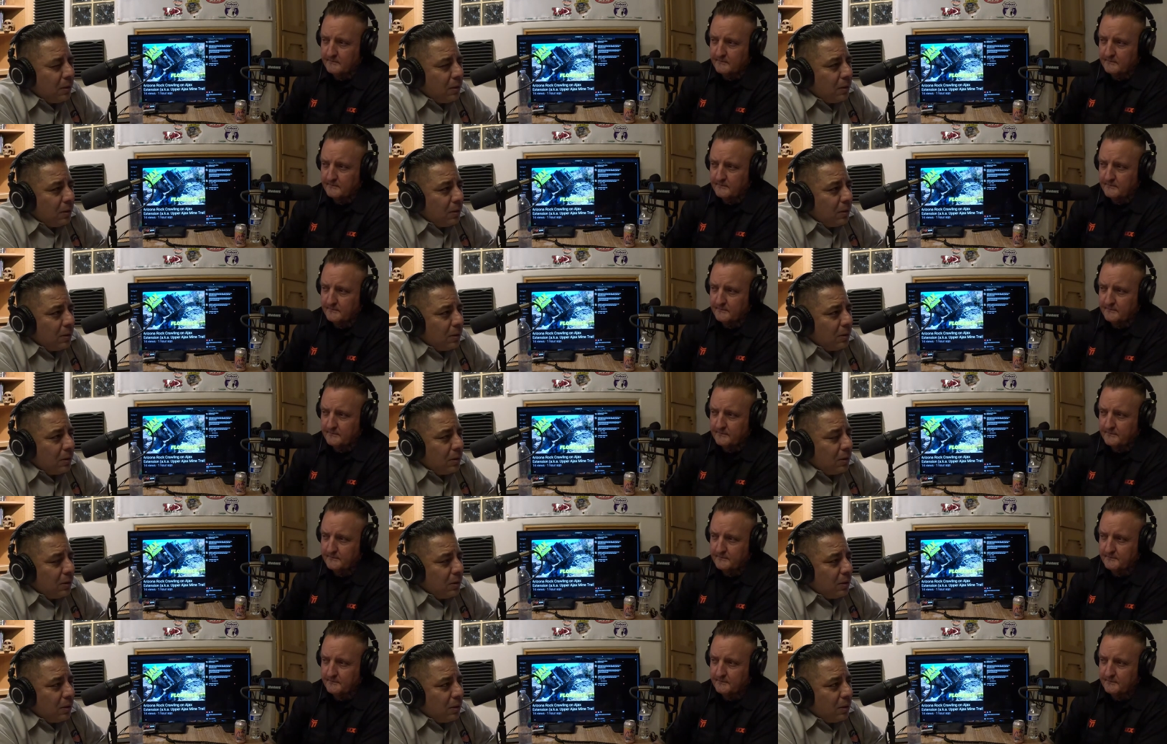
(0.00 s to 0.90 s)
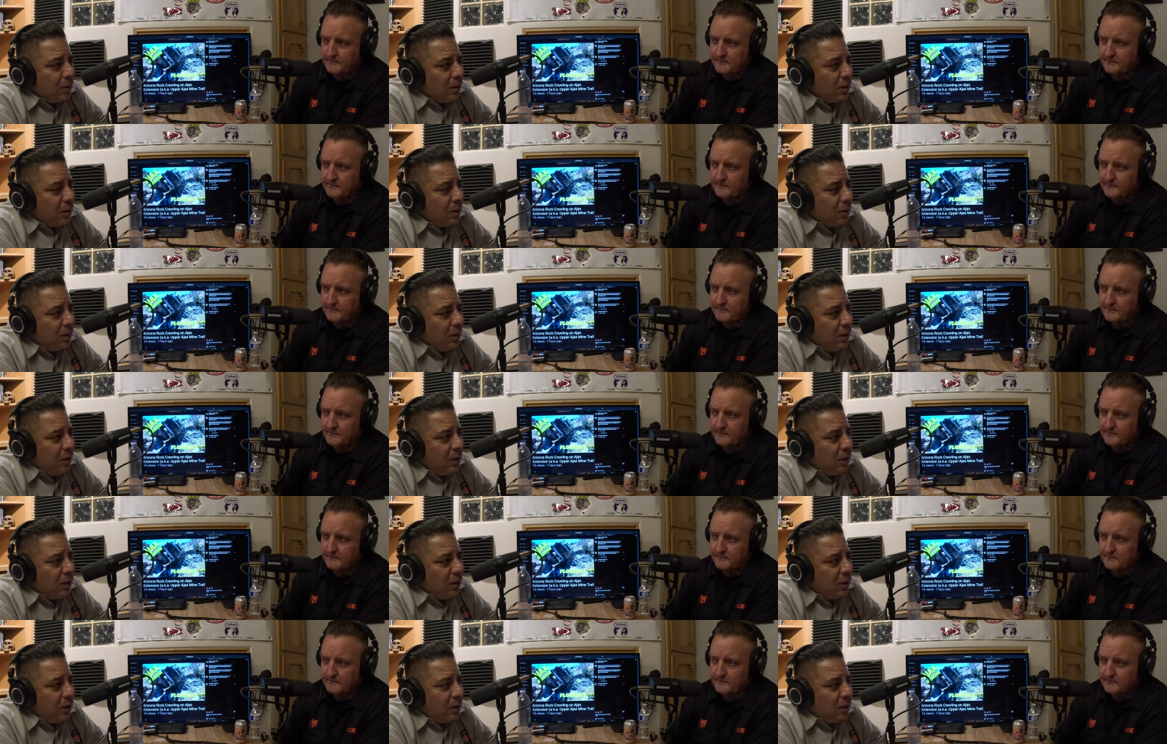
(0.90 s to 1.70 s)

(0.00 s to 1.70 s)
Nothing is said.